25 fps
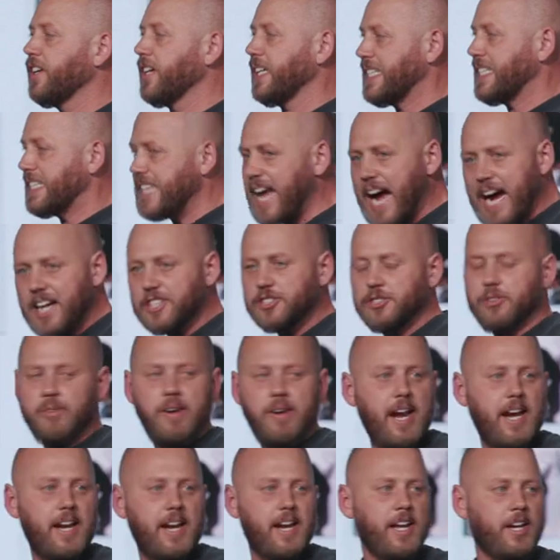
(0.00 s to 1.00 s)

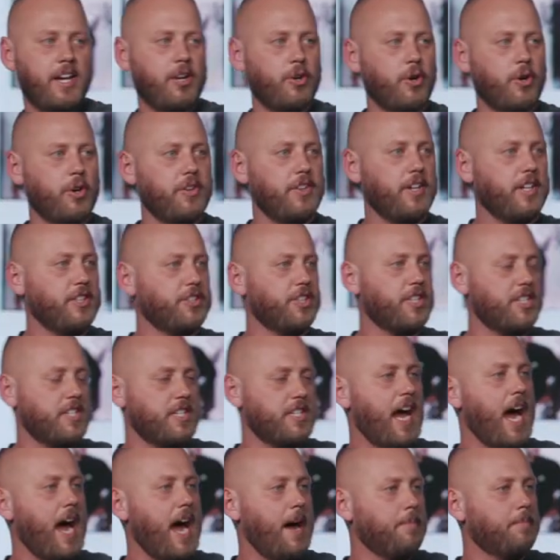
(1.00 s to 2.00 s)
exaggerating, or they're just
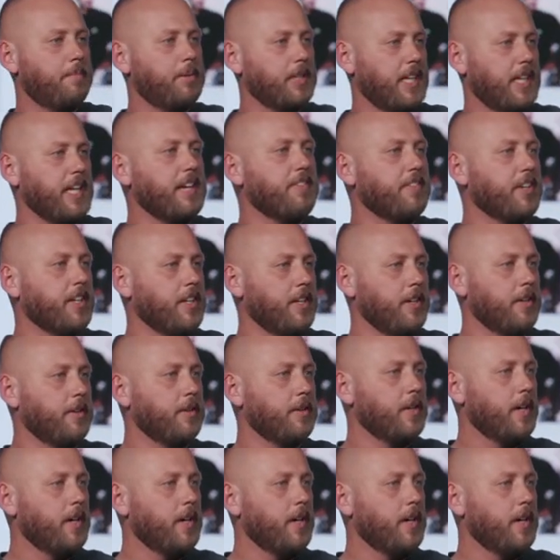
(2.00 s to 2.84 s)
not believing you.